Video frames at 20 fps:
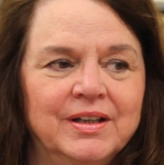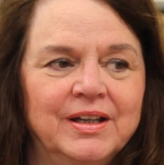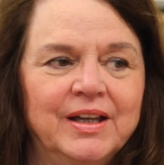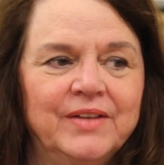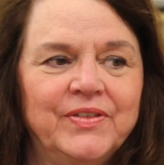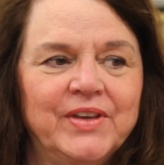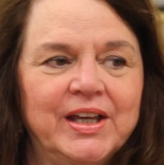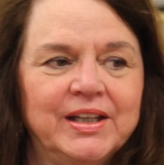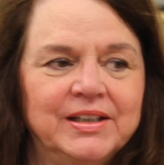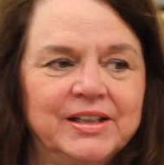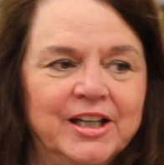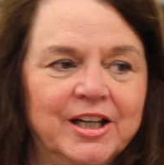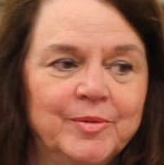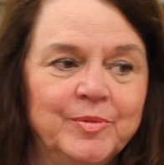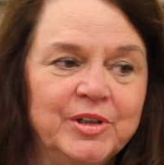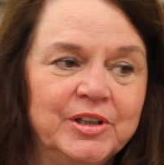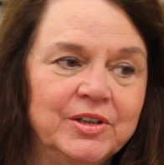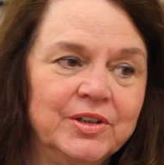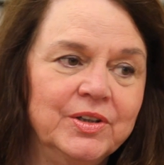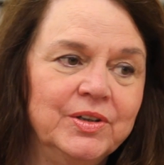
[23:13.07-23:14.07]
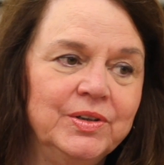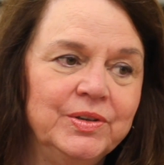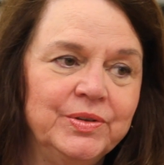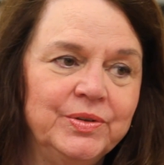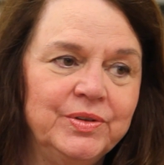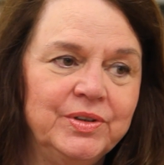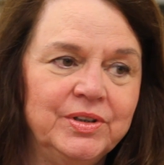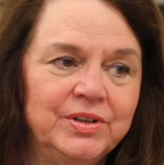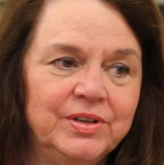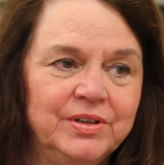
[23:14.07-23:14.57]
At that time it
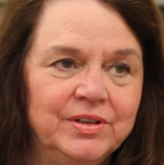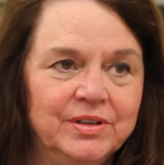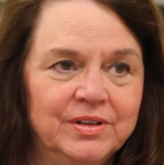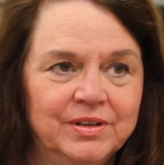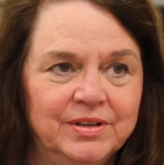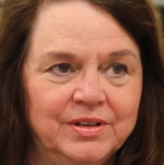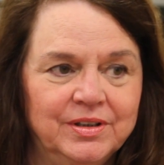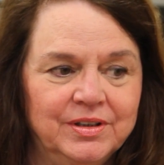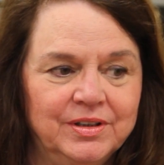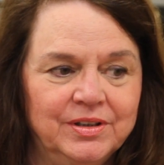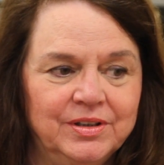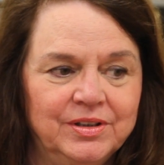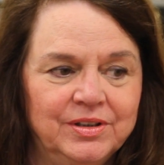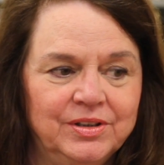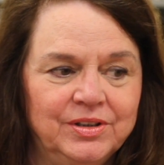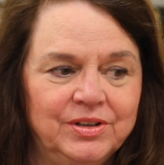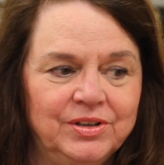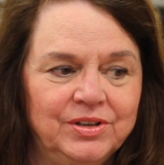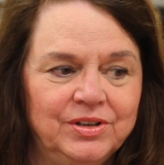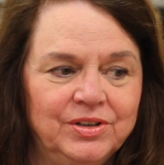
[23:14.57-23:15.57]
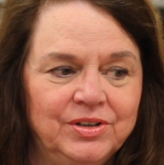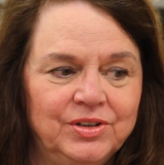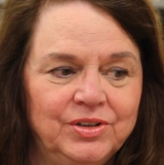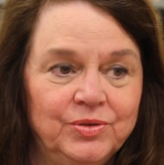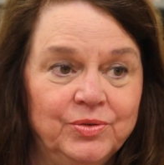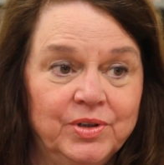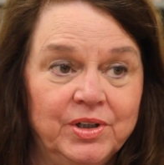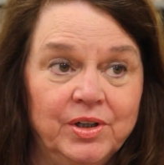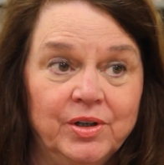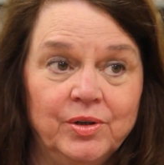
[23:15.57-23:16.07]
included
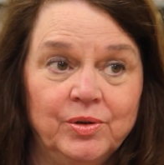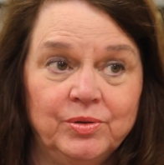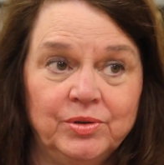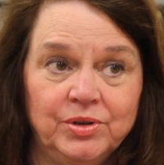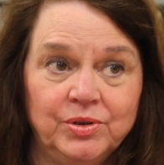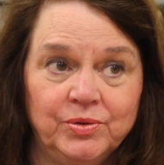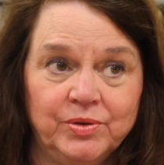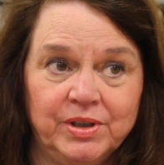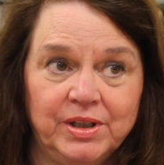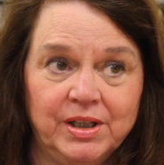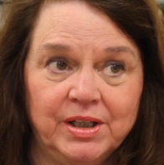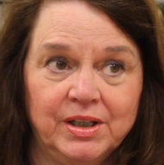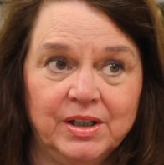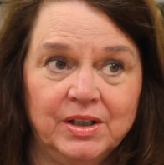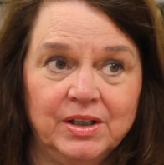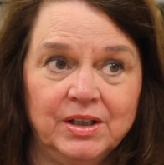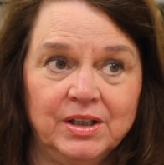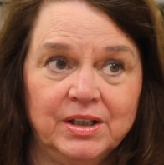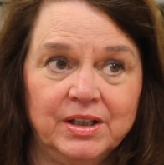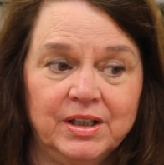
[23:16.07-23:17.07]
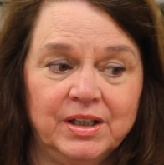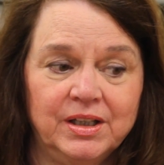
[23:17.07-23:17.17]
UNO, UNL,